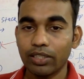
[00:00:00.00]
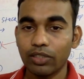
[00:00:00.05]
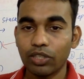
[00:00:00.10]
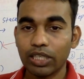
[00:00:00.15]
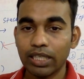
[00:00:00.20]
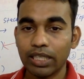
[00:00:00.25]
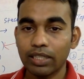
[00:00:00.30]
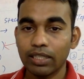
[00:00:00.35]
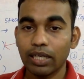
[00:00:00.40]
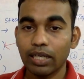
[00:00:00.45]

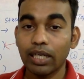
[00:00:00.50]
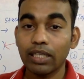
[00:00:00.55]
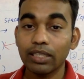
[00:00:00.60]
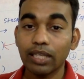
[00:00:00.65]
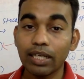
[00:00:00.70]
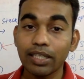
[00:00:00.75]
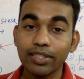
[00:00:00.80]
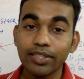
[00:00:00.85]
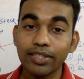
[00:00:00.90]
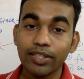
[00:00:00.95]
Okay, and
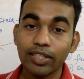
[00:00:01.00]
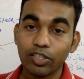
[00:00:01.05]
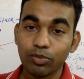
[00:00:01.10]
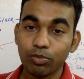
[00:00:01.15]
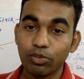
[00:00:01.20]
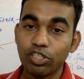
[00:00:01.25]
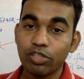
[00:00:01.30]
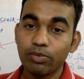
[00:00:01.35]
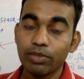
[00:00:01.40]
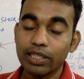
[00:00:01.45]
that is the
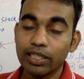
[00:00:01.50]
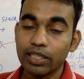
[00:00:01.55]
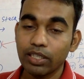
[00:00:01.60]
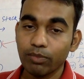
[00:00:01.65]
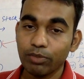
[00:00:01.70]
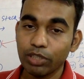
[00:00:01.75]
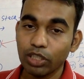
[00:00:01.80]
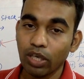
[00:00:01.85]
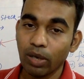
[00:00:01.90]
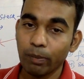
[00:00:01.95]
responsibility
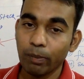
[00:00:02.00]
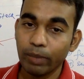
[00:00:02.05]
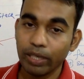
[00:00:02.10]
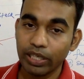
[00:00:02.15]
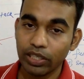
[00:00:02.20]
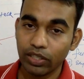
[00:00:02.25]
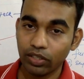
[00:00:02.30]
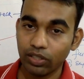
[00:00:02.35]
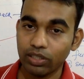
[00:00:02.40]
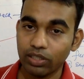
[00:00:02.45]
of the
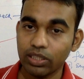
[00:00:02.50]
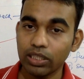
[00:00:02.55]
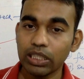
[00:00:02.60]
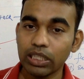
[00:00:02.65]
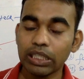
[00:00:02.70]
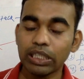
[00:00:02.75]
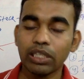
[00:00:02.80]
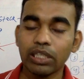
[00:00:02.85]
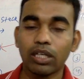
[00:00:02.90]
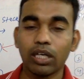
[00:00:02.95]
compiler or the
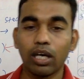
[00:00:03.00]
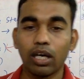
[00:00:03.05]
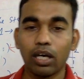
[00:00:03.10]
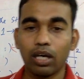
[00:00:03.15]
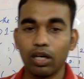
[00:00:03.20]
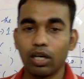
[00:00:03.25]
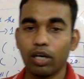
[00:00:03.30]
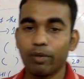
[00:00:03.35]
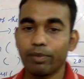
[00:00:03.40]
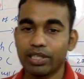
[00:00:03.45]

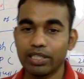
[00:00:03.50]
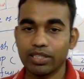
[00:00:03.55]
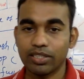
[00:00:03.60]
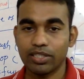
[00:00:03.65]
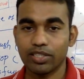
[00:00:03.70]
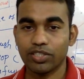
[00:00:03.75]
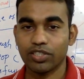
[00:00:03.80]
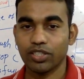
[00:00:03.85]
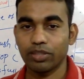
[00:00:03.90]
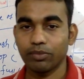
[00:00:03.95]
operating
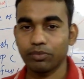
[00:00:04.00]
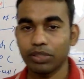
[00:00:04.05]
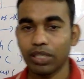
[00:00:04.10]
system.